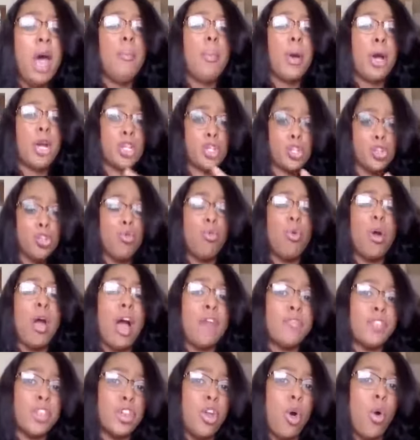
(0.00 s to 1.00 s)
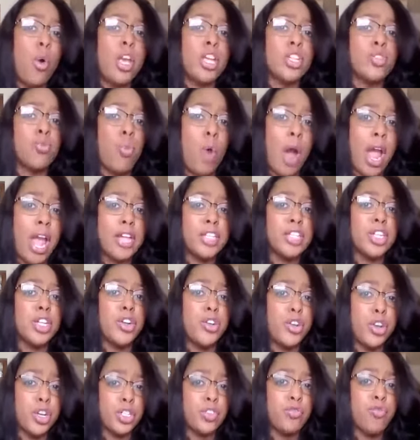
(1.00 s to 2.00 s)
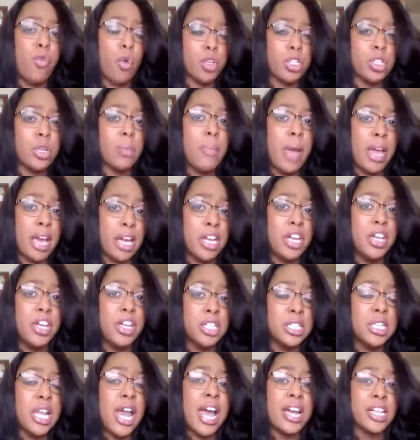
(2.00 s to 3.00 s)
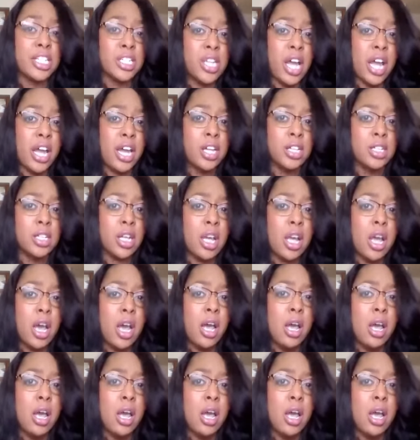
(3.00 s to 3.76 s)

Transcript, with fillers: because you will have to know his ways and hear his voice to make it in these last days.